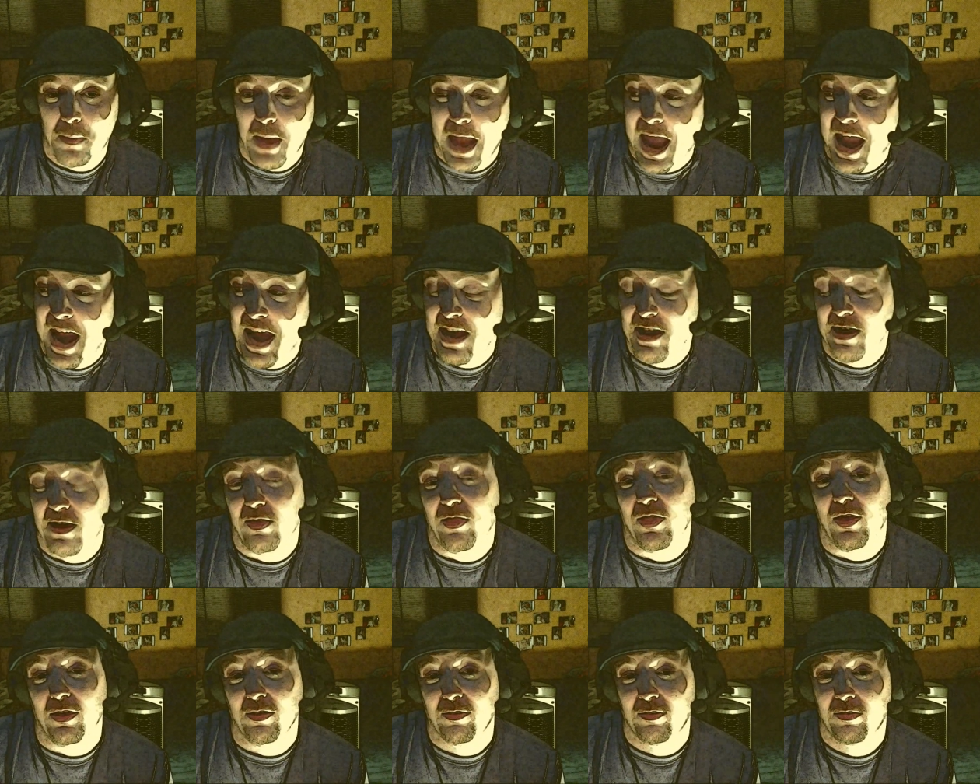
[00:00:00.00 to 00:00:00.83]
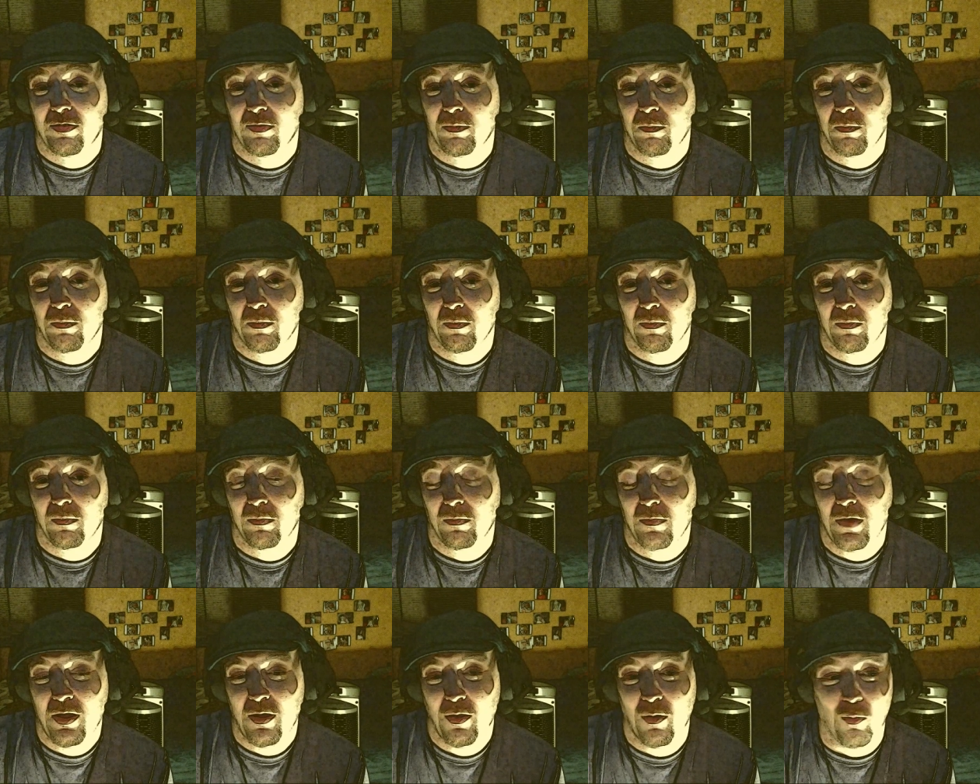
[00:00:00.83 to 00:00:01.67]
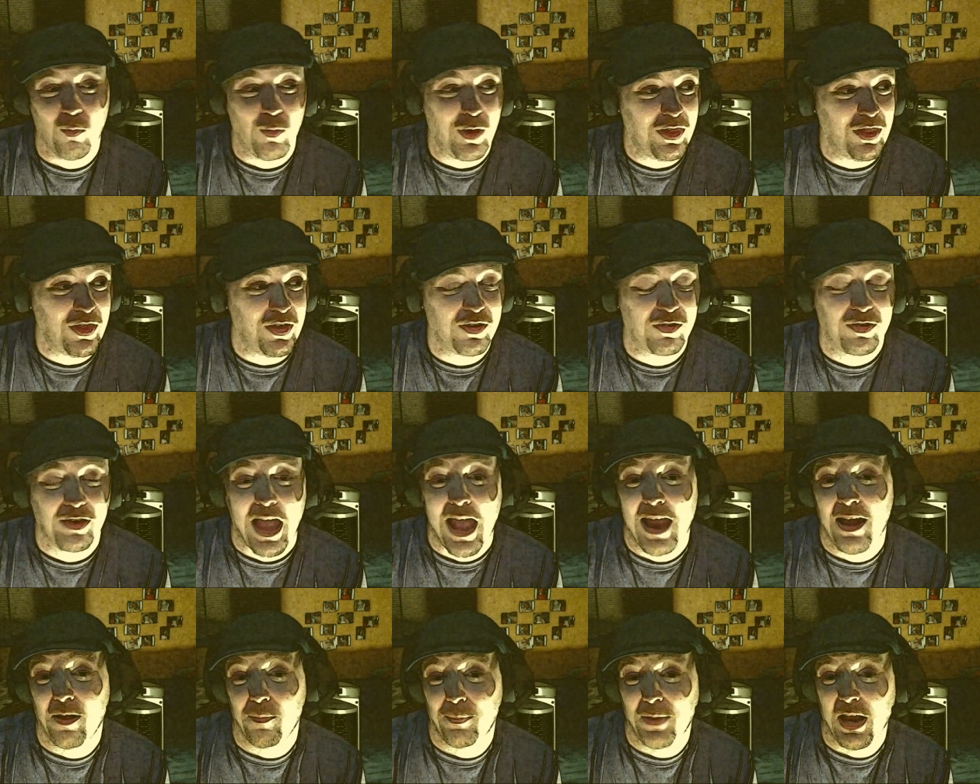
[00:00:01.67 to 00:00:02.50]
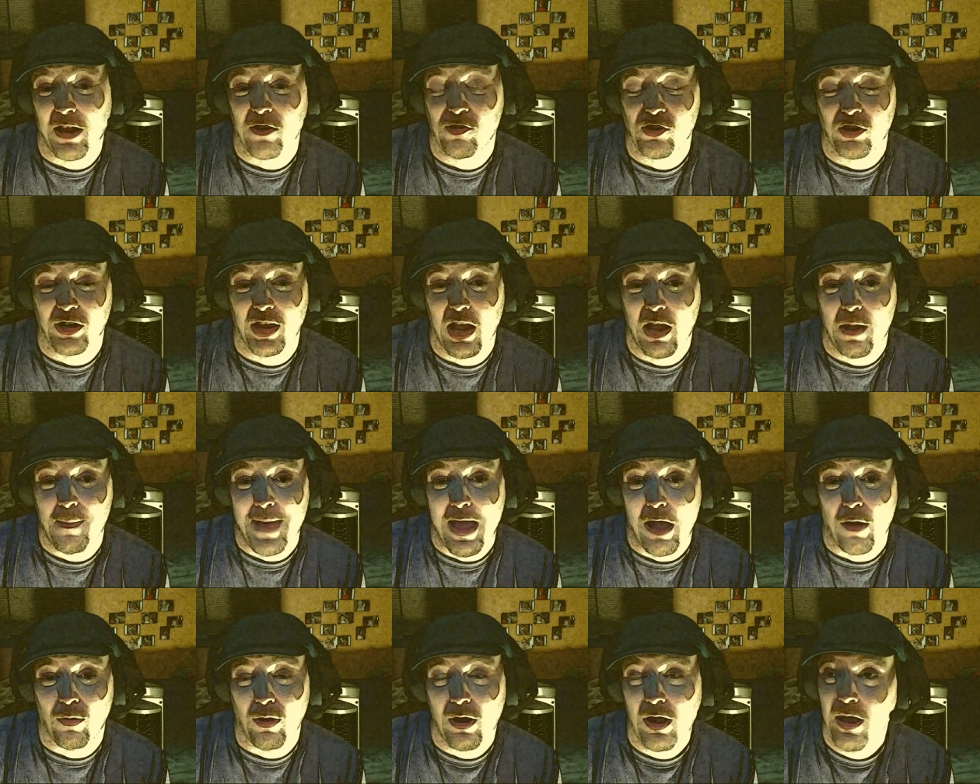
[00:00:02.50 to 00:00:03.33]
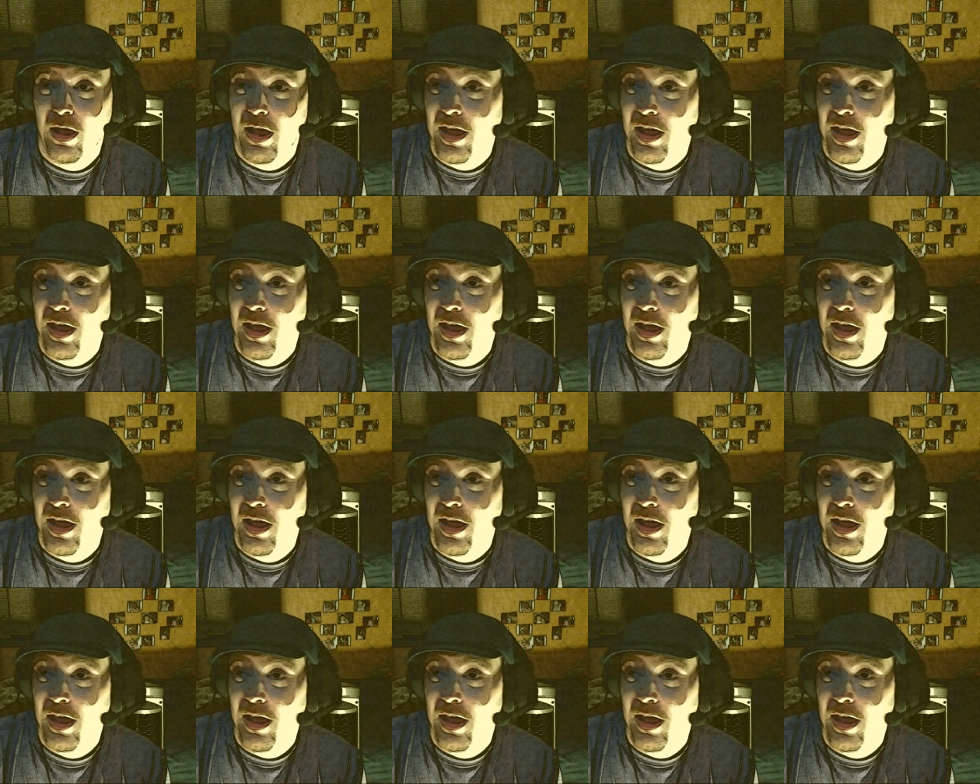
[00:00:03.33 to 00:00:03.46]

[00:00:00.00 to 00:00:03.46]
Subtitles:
hated this when this adaptation came out.